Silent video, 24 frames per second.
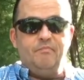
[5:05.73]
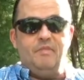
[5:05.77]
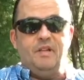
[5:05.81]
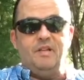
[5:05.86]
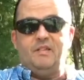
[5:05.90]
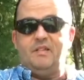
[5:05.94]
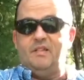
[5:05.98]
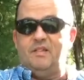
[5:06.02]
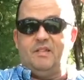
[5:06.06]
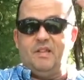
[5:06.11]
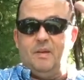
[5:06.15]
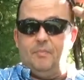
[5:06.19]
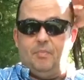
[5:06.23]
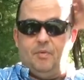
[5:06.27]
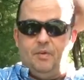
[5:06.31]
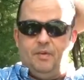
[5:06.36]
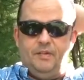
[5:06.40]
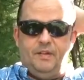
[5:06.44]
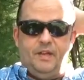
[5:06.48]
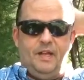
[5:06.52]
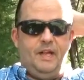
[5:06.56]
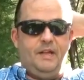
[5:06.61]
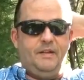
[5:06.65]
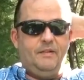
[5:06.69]
It's as simple
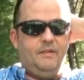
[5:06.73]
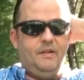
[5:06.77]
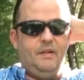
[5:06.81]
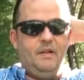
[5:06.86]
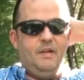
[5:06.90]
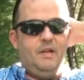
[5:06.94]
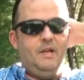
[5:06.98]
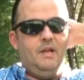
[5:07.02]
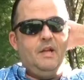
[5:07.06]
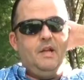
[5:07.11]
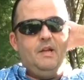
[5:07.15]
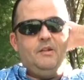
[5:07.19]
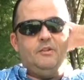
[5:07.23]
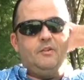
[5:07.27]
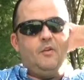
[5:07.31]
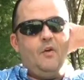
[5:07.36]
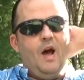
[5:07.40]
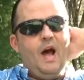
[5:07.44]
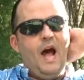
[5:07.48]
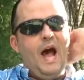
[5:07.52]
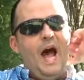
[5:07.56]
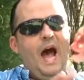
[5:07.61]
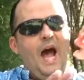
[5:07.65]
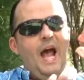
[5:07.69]
as that.
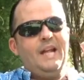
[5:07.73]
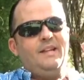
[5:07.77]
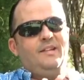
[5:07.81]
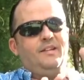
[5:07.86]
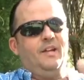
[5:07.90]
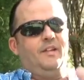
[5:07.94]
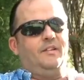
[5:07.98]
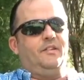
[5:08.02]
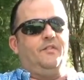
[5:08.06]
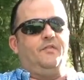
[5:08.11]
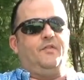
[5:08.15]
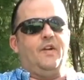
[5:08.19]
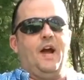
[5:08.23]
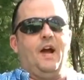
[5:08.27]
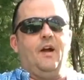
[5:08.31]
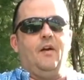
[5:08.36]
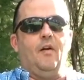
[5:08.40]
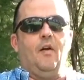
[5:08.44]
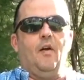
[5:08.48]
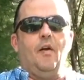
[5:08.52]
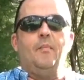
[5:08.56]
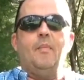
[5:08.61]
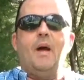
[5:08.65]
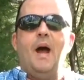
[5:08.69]
So I touch a
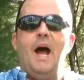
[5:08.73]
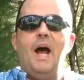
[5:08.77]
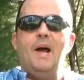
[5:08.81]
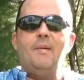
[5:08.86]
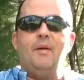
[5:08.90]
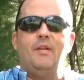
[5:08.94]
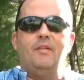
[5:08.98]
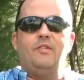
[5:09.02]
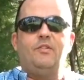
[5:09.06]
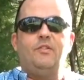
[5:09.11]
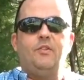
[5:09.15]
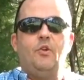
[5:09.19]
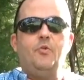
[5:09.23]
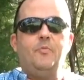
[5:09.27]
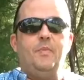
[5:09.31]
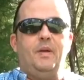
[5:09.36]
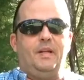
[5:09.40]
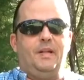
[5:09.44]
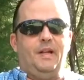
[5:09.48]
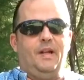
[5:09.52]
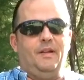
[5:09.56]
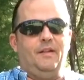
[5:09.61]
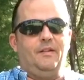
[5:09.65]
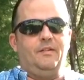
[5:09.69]
firearm, I'm
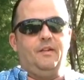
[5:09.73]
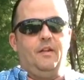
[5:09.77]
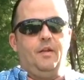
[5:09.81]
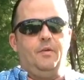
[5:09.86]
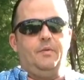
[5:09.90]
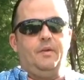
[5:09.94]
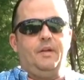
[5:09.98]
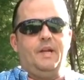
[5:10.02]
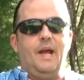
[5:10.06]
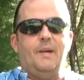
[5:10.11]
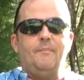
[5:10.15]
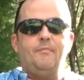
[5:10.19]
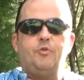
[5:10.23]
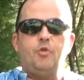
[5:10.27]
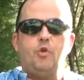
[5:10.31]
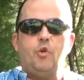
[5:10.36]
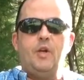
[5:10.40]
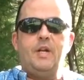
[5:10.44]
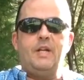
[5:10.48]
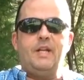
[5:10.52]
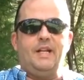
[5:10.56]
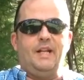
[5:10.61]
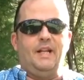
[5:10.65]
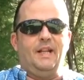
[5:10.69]
assuming that it's loaded. I'm
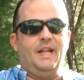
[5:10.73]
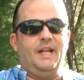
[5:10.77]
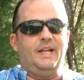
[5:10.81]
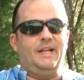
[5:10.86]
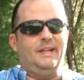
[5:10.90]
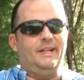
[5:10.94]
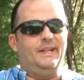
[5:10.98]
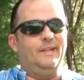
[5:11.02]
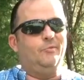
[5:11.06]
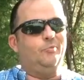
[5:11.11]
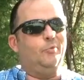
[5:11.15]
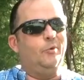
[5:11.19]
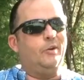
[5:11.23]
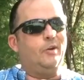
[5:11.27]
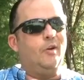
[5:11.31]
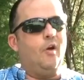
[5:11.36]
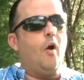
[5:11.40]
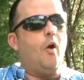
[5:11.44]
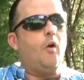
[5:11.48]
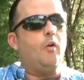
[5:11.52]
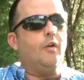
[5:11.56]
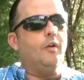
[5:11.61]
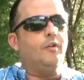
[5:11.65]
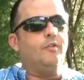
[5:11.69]
treating it like it is,
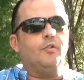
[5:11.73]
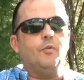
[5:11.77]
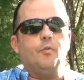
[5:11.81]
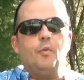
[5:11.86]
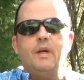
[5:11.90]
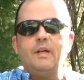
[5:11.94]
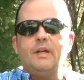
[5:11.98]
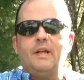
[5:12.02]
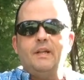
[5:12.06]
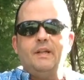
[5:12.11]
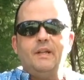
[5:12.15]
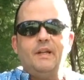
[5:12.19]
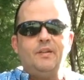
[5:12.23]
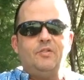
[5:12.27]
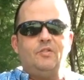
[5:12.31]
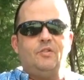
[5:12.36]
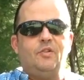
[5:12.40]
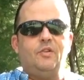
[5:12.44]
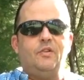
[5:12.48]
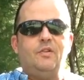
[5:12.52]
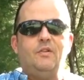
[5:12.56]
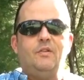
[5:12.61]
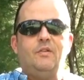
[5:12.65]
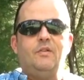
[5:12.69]
regardless of what
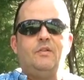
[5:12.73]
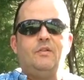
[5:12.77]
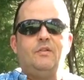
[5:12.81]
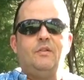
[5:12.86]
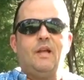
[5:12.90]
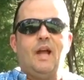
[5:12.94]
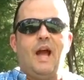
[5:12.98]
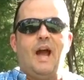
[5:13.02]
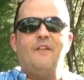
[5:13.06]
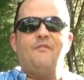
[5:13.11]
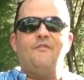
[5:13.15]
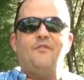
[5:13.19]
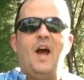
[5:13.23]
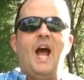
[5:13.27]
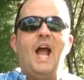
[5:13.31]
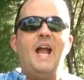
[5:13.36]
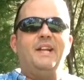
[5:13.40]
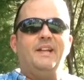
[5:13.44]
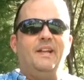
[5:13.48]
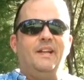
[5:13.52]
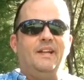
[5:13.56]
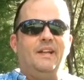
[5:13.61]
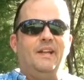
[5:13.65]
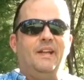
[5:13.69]
condition I
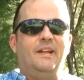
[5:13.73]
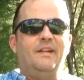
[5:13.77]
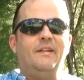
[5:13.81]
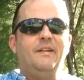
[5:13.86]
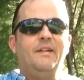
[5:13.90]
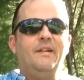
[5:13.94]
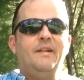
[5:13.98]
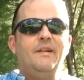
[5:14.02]
find it in.